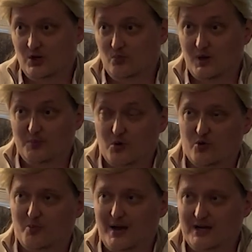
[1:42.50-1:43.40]
One more
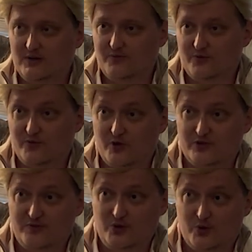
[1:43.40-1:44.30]
reminder for those
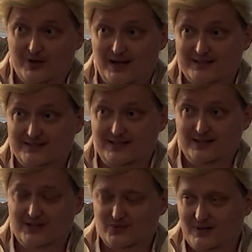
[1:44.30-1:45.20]
of you who are not
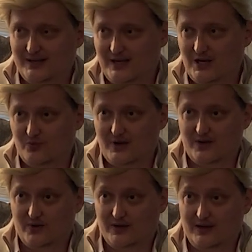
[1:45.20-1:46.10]
seeing this right now,
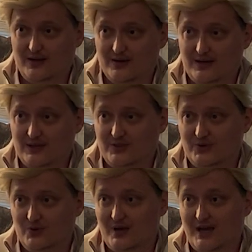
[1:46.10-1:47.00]
rather hearing it
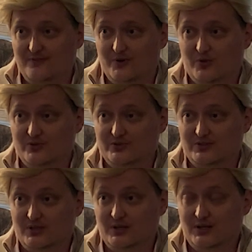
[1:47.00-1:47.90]
through
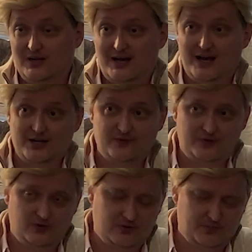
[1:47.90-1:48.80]
headphones on your
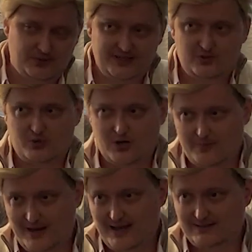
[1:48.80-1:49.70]
phone, please wear a
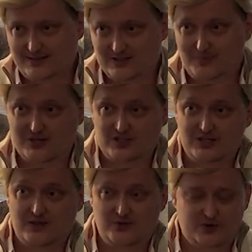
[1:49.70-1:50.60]
mask,
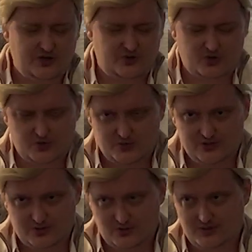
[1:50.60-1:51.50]
especially if you're in a grocery
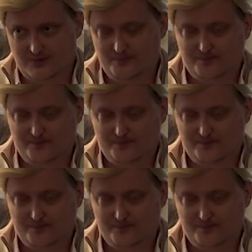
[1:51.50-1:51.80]
store.